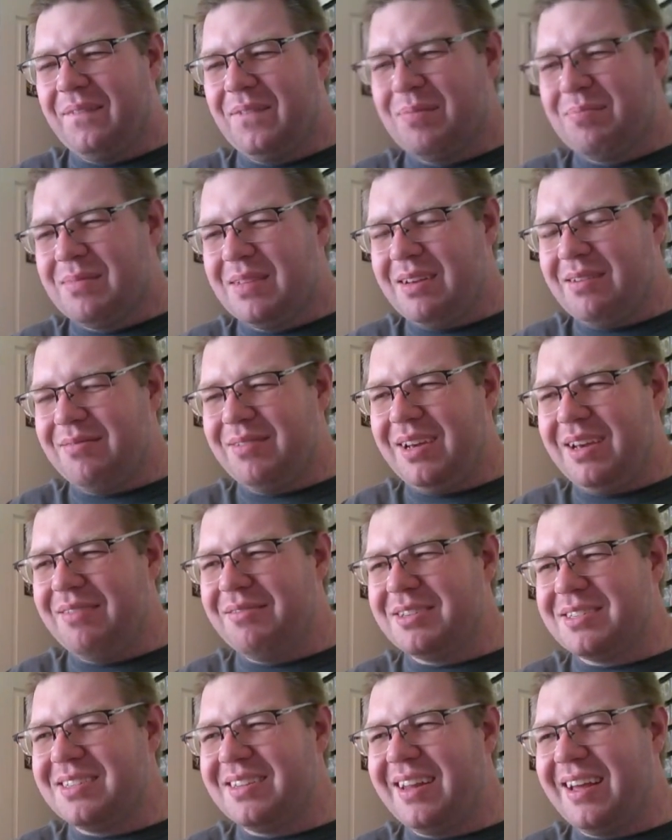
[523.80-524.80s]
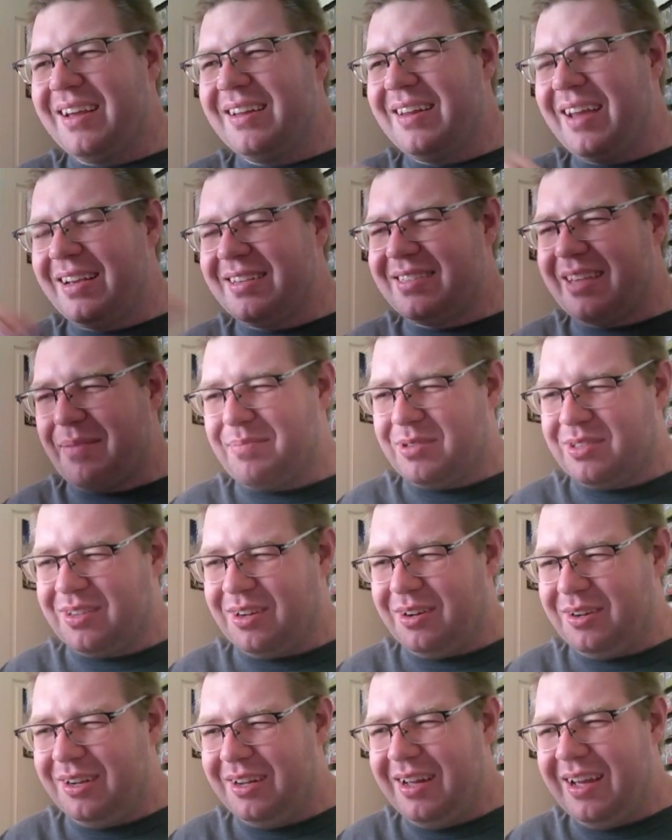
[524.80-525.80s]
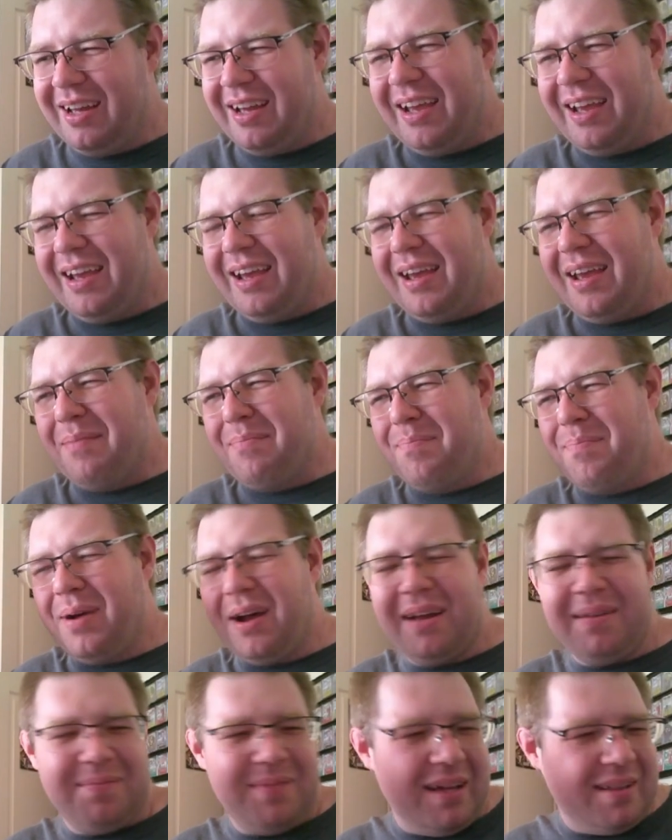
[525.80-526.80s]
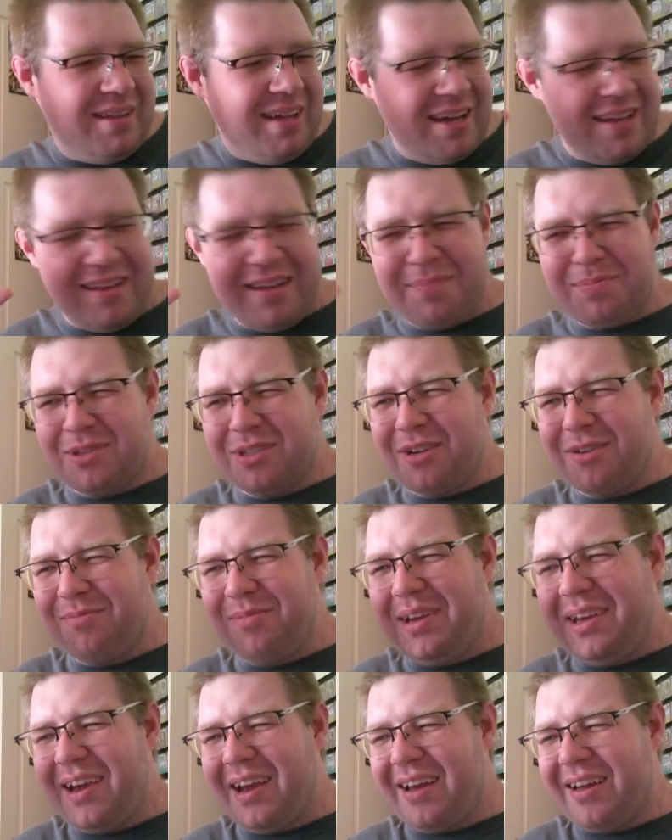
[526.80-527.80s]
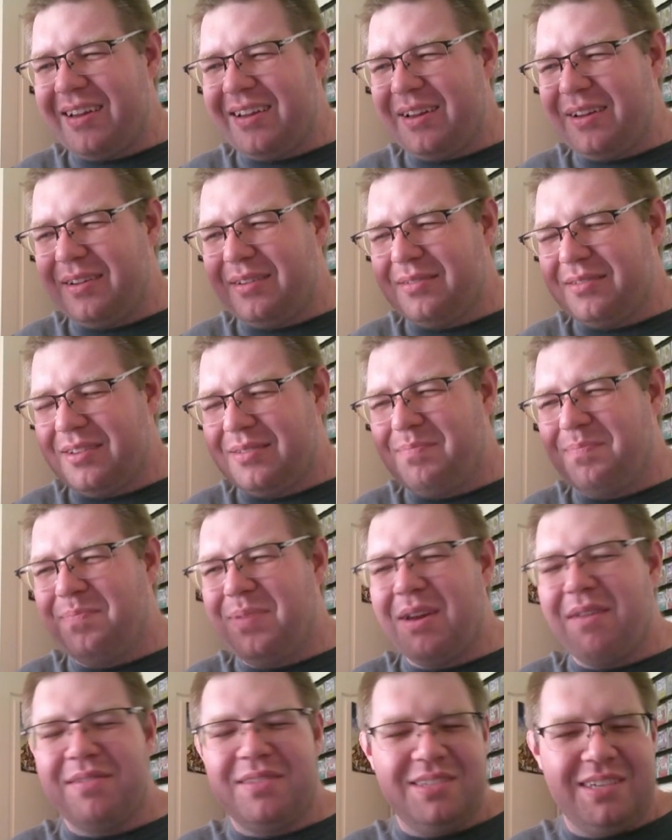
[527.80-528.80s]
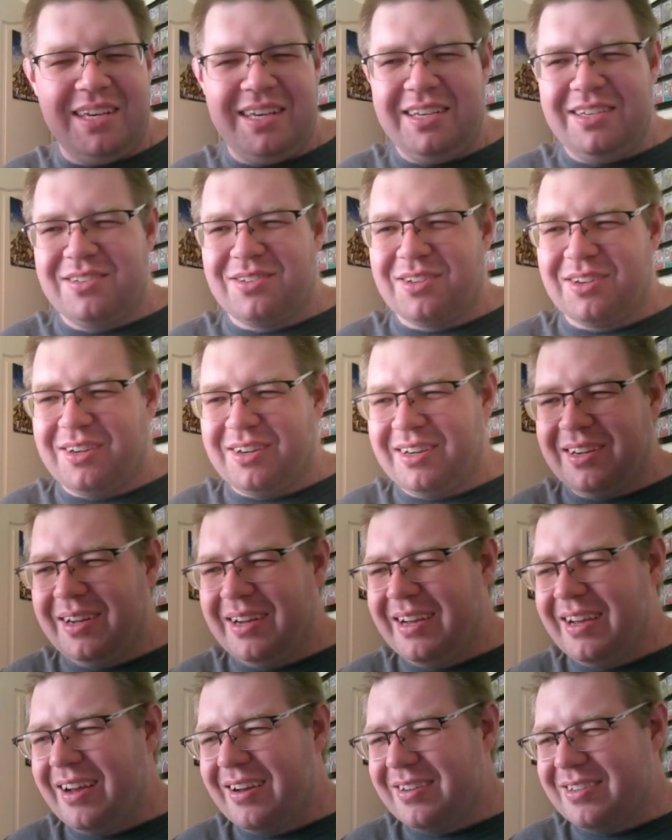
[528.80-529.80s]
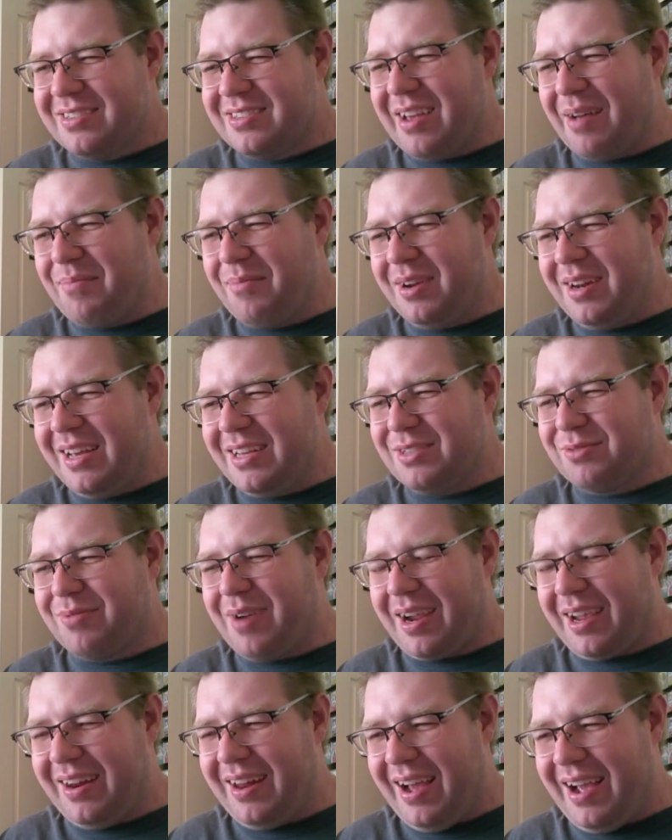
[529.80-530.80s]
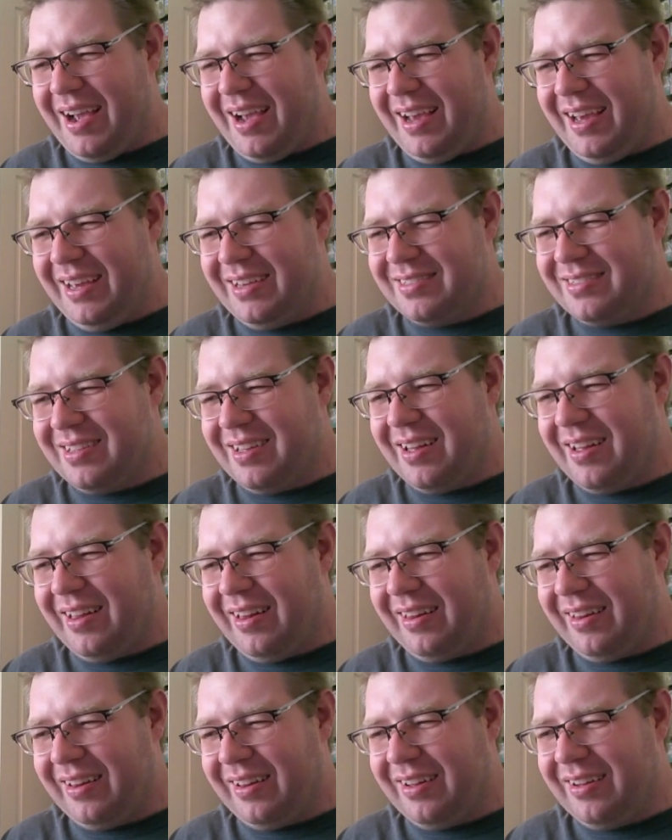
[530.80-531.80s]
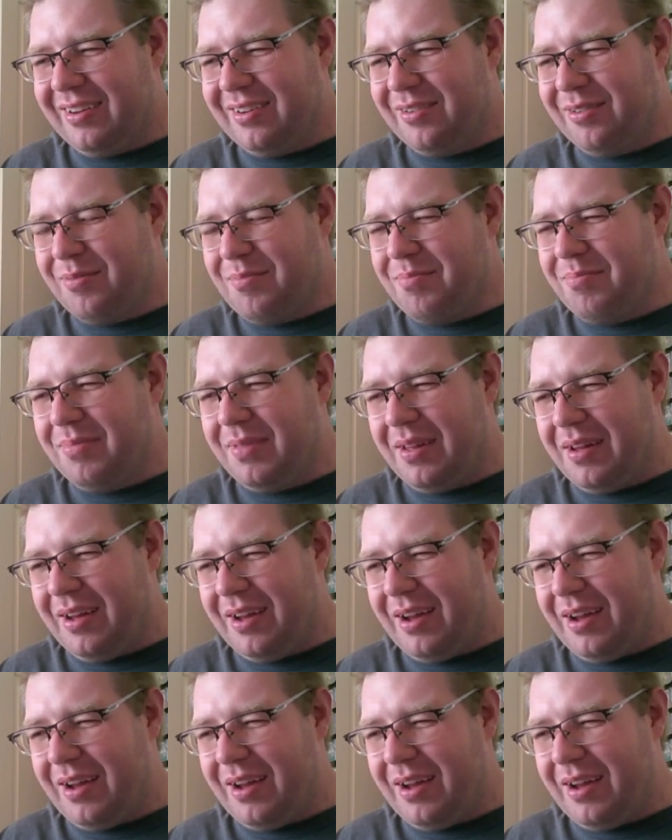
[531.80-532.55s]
it was a nice episode. But at the end of the episode, we got a bit of teaser. Someone has recognized the